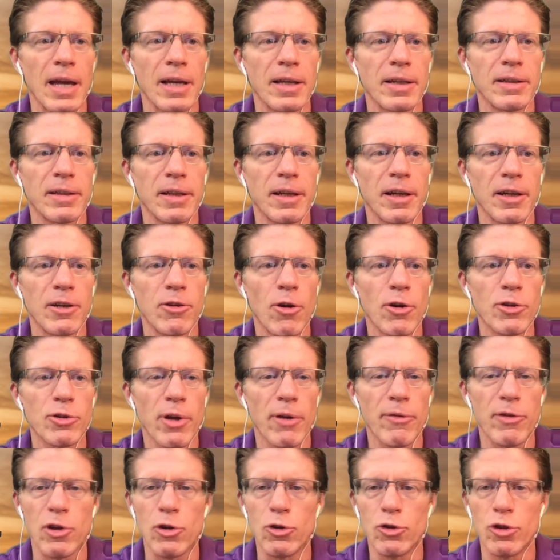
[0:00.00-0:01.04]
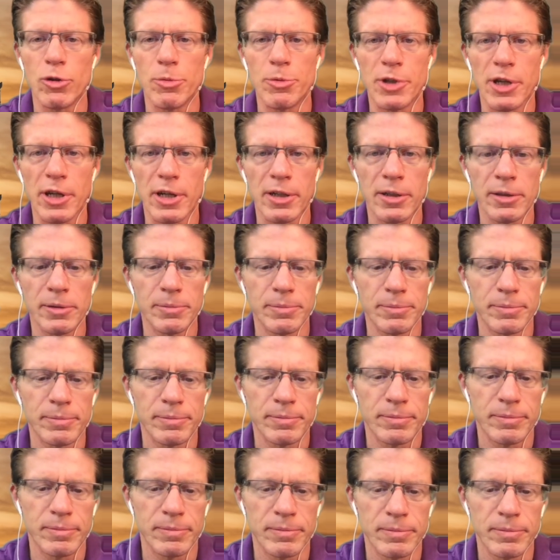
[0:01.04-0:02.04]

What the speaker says: And you also have a YouTube channel?